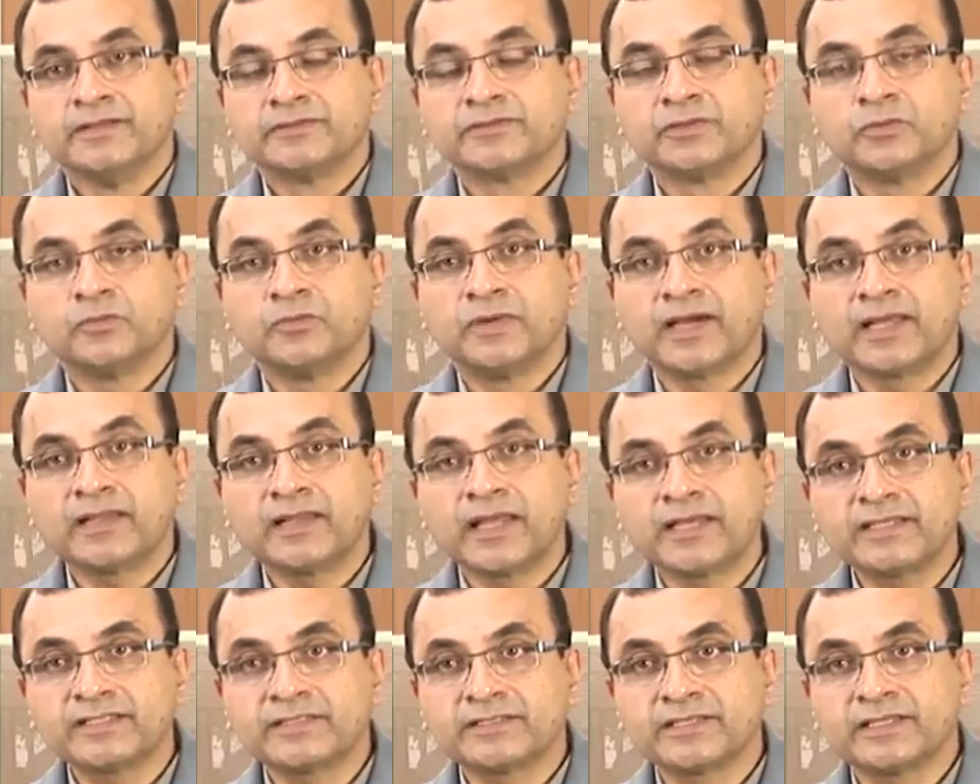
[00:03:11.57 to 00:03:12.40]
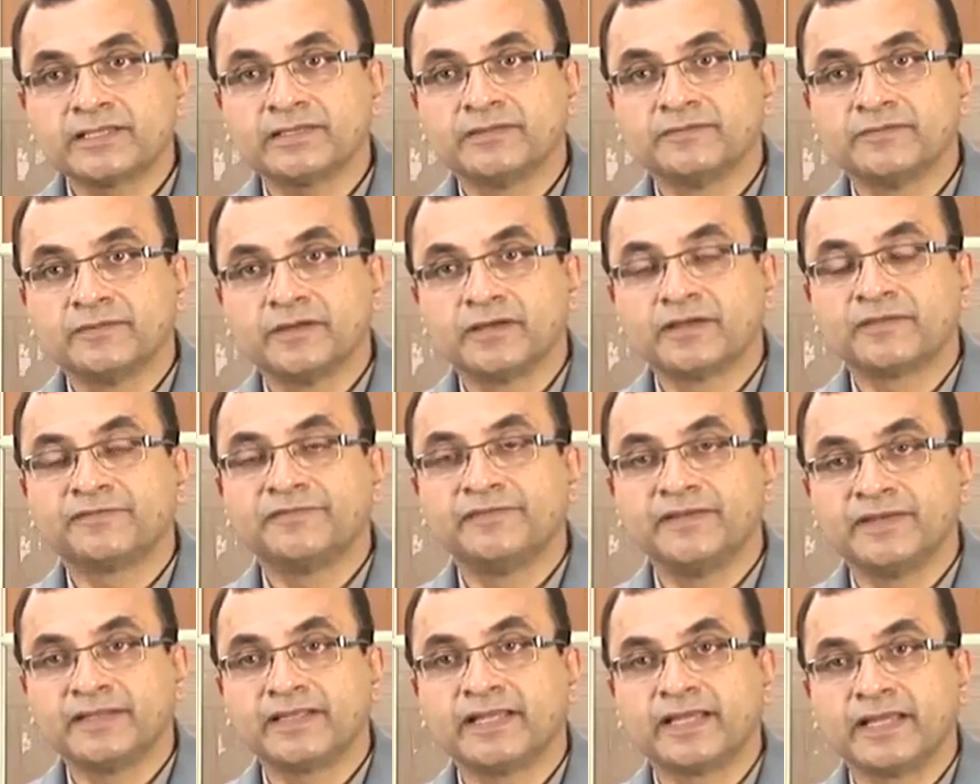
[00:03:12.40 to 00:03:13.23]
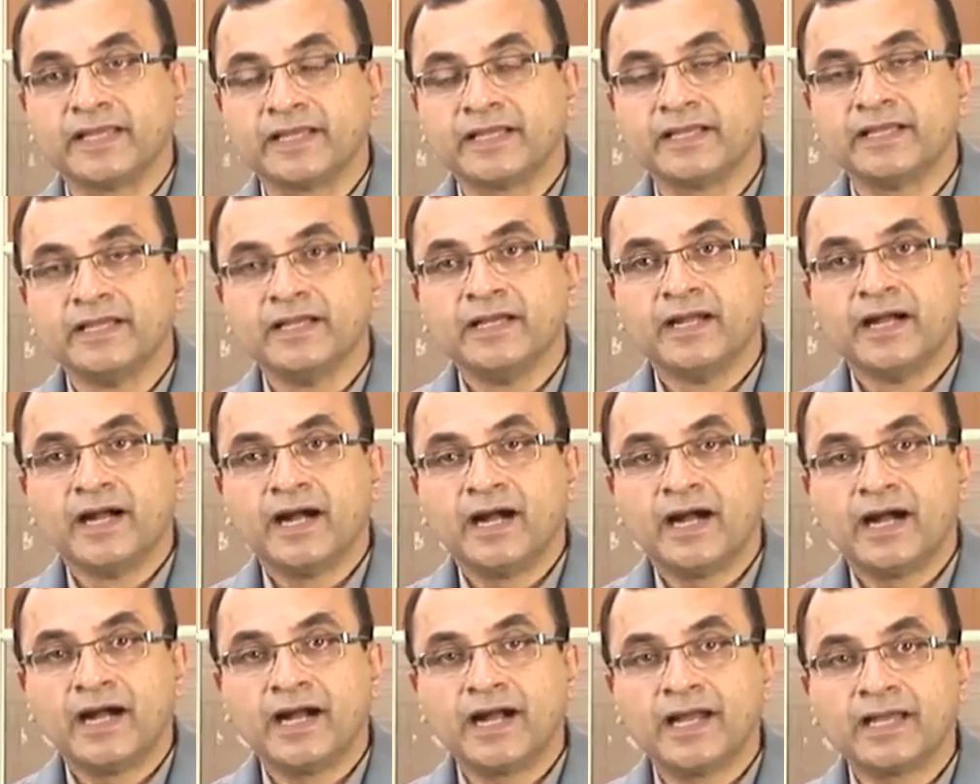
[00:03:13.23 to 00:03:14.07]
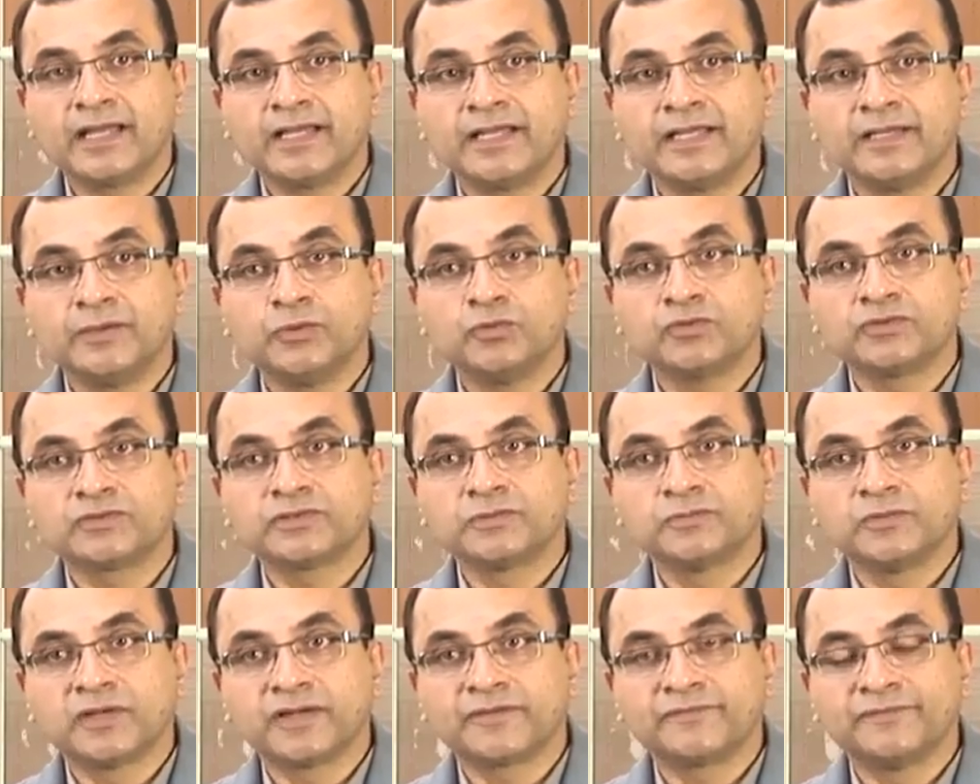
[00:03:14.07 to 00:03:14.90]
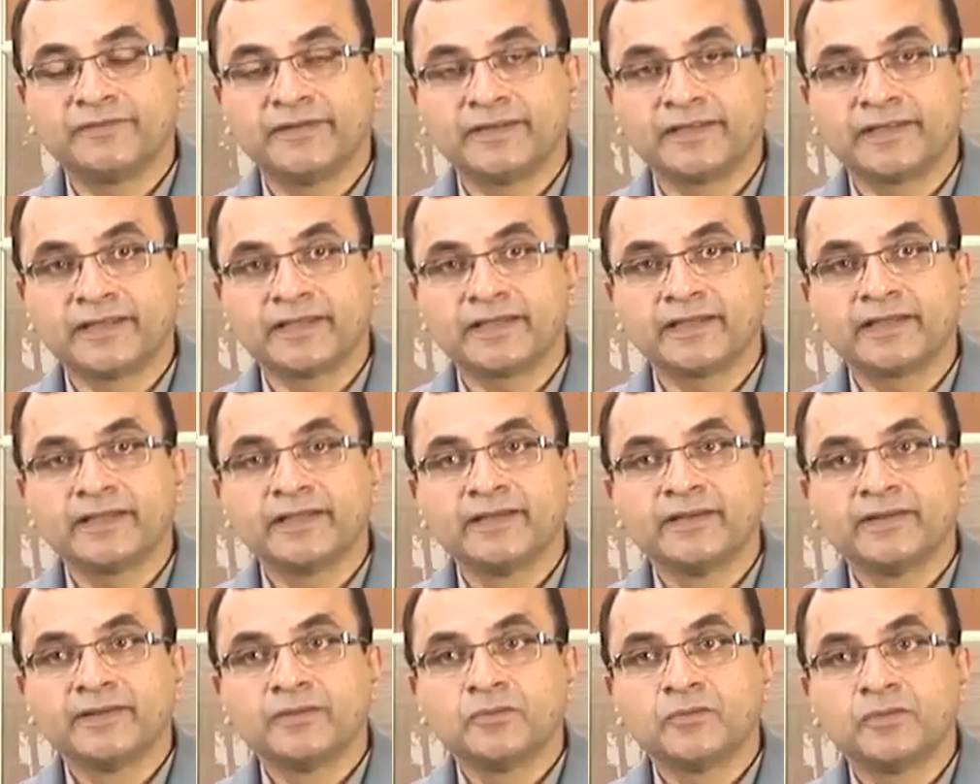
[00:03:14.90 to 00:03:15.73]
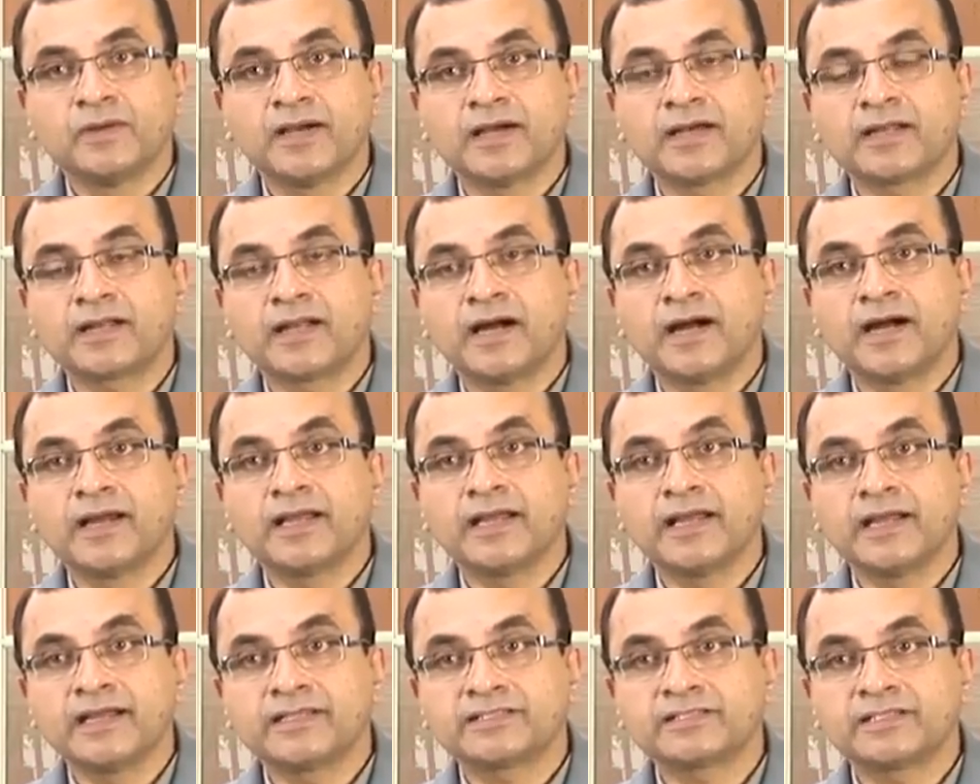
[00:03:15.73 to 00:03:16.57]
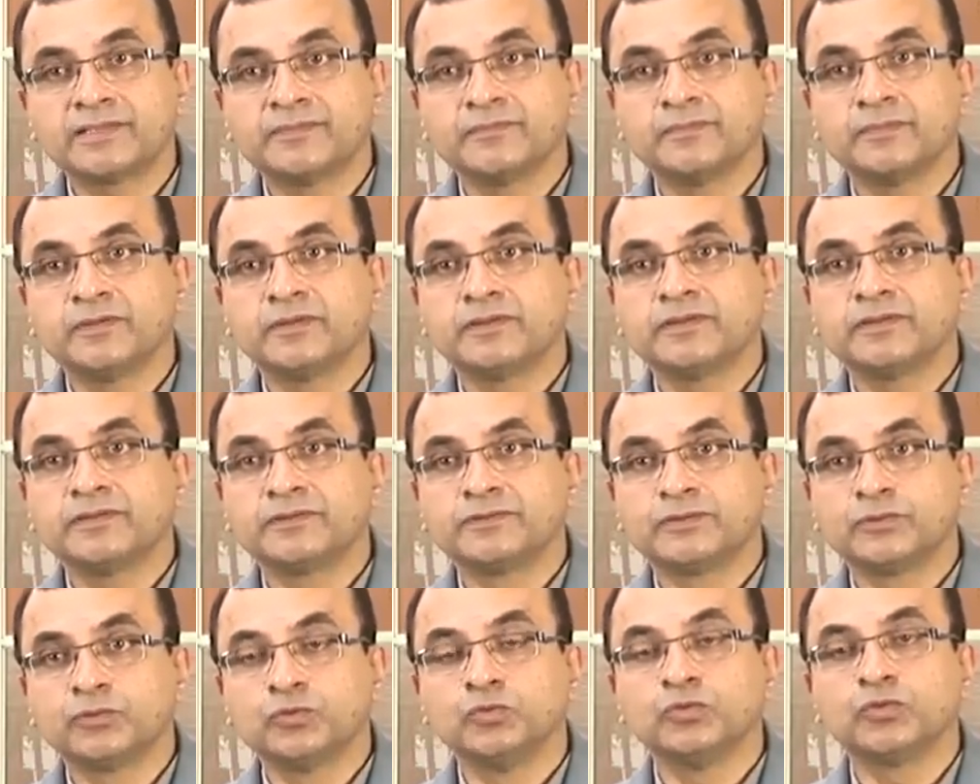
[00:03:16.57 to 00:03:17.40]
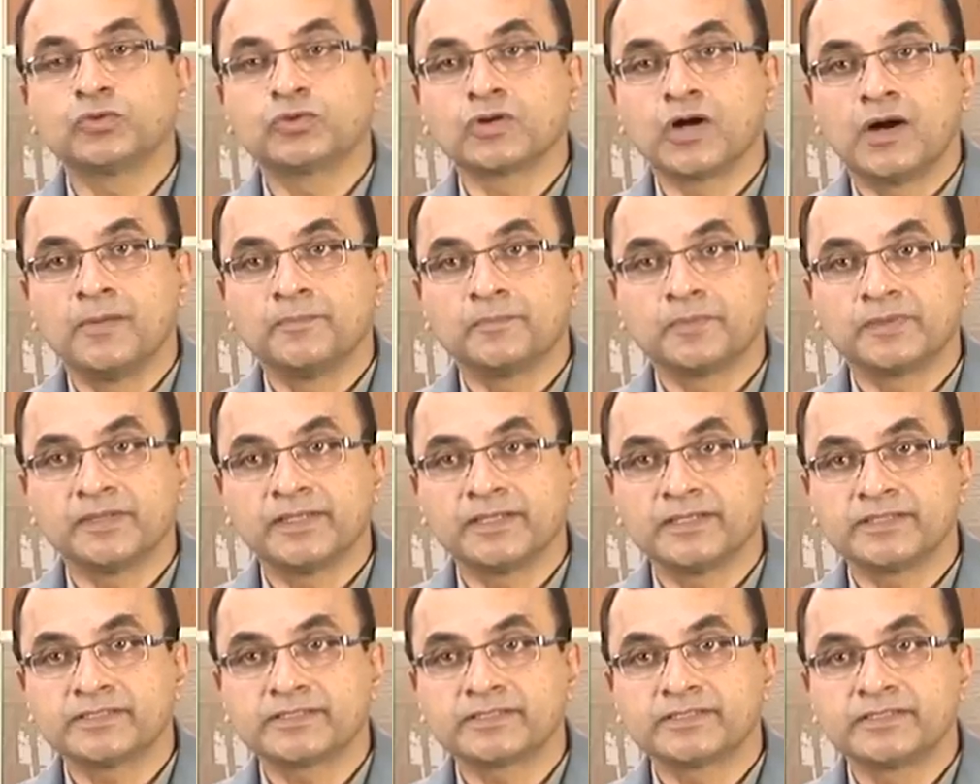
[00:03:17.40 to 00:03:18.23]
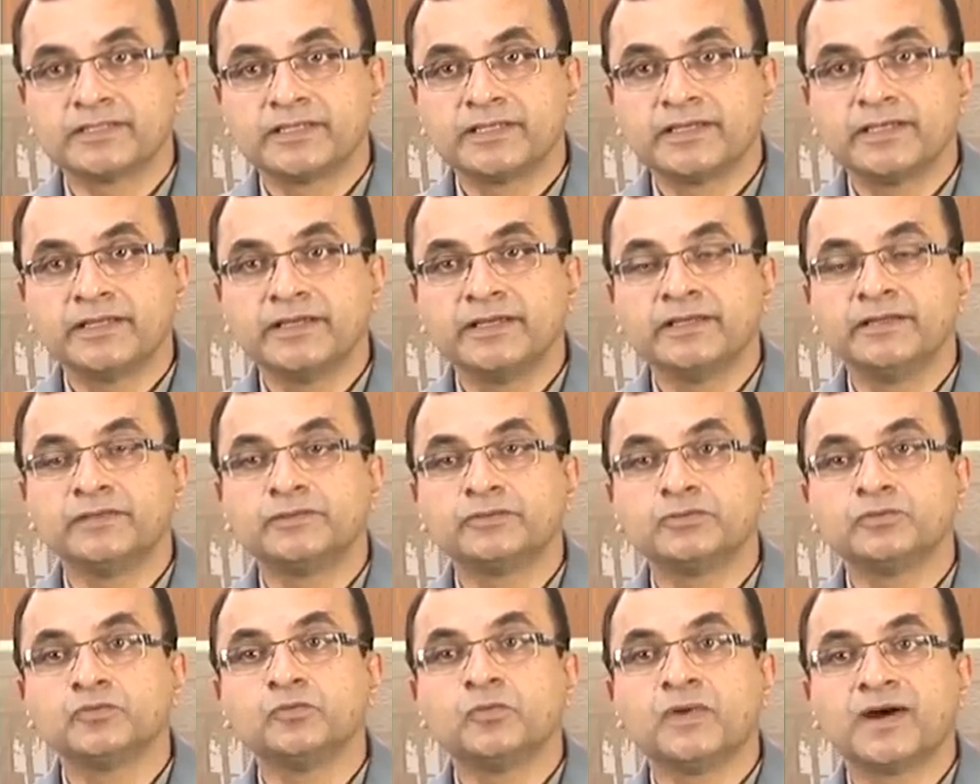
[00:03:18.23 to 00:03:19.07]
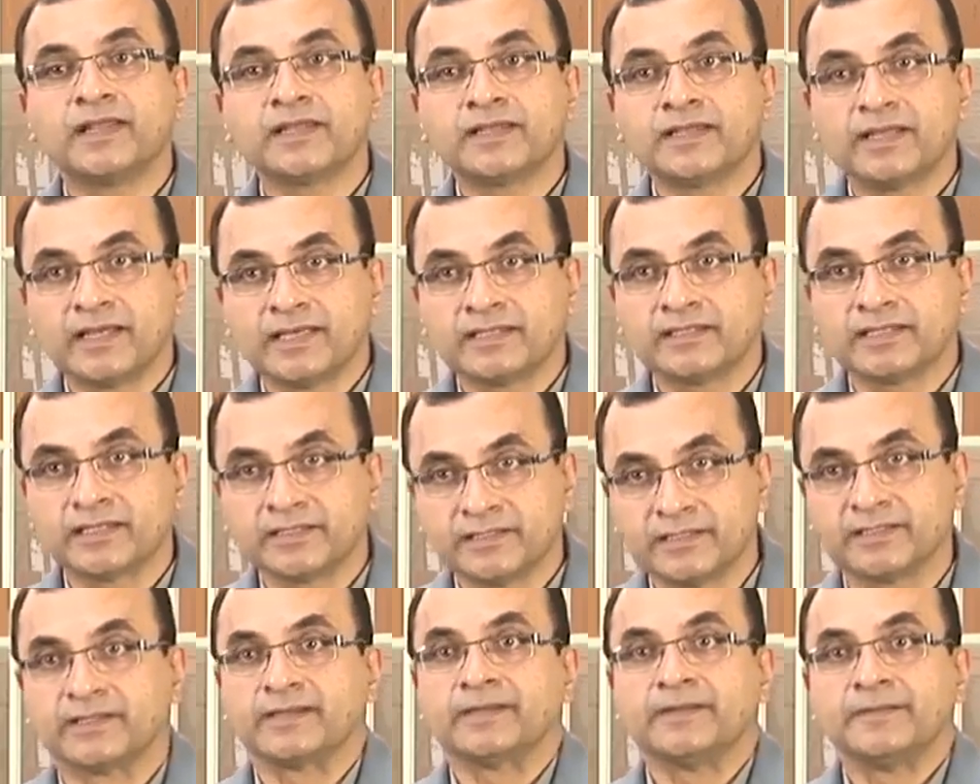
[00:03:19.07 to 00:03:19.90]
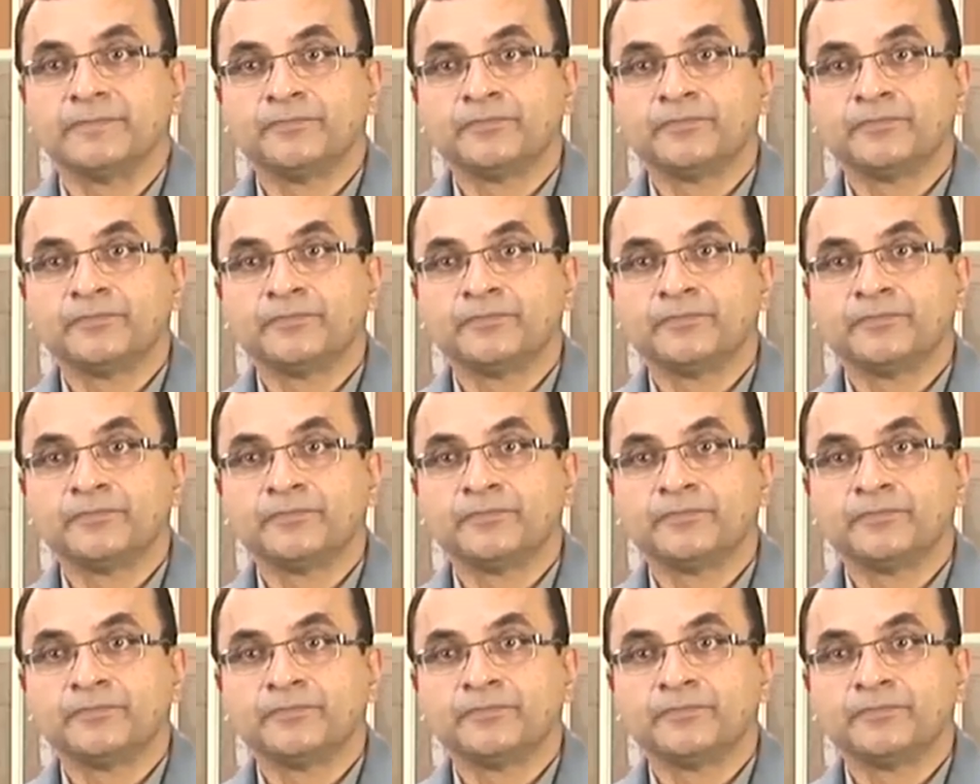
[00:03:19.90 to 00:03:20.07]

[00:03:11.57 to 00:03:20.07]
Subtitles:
So when I say the word fitting, I use the word fitting where I assemble two components into one another.